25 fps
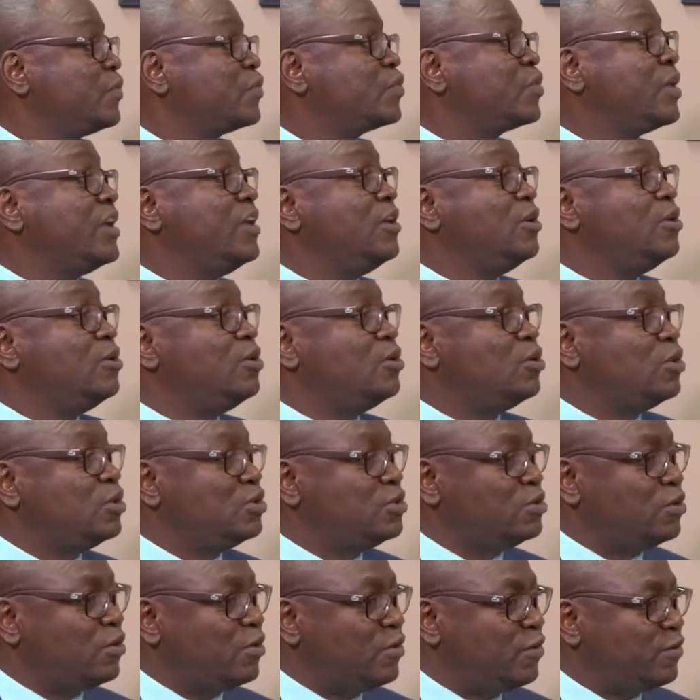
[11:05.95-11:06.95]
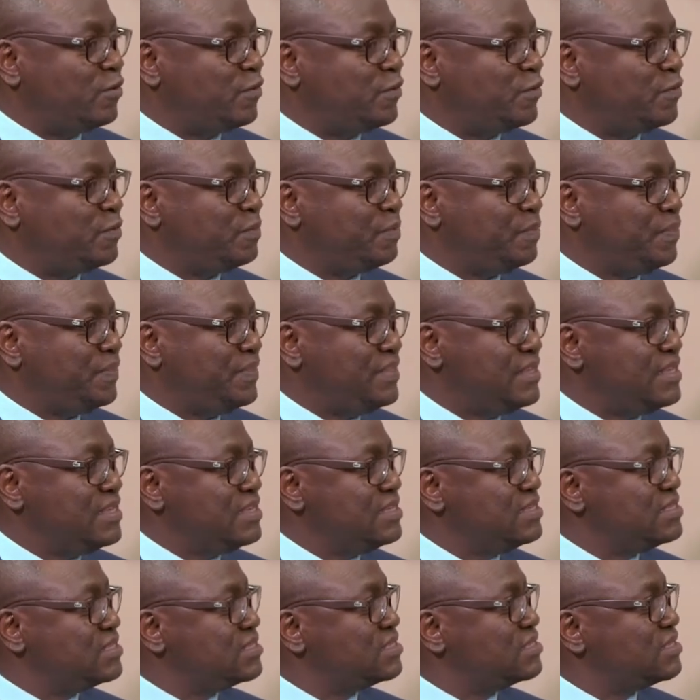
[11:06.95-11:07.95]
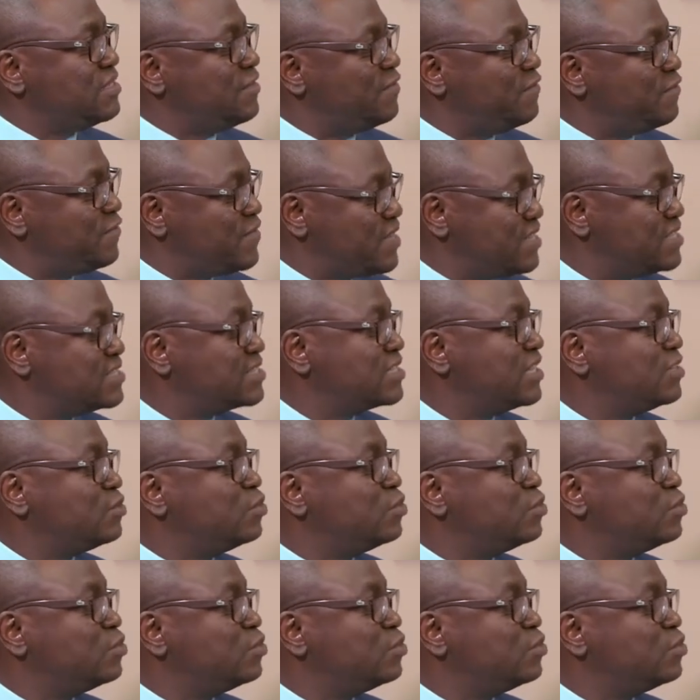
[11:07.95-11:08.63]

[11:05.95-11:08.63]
So a lot of these events